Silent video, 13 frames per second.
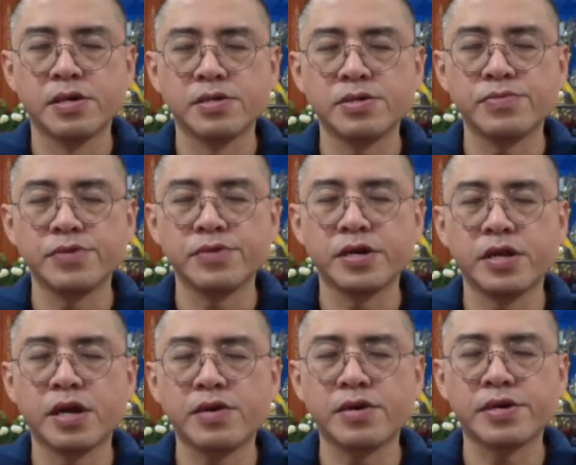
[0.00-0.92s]
So we
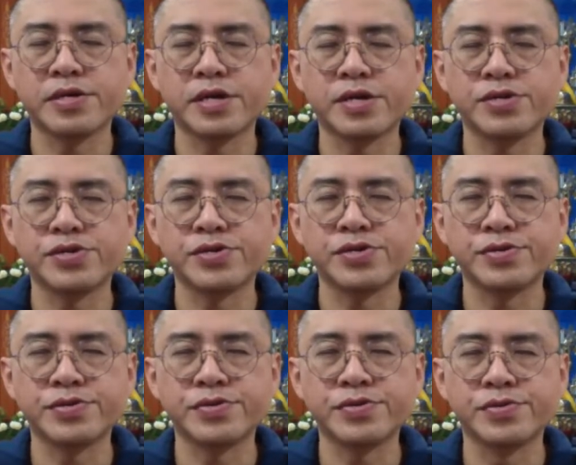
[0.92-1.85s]
allow our
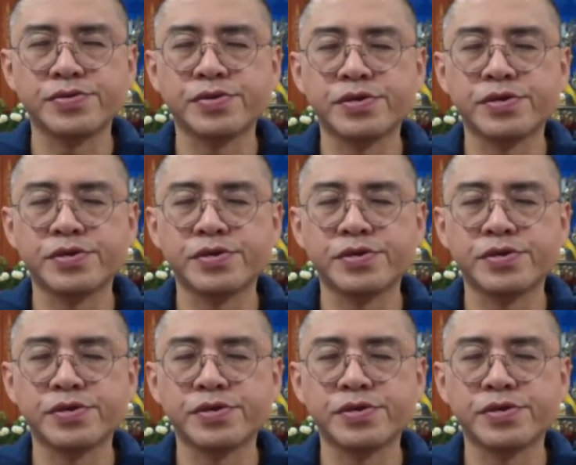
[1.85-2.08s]
attention to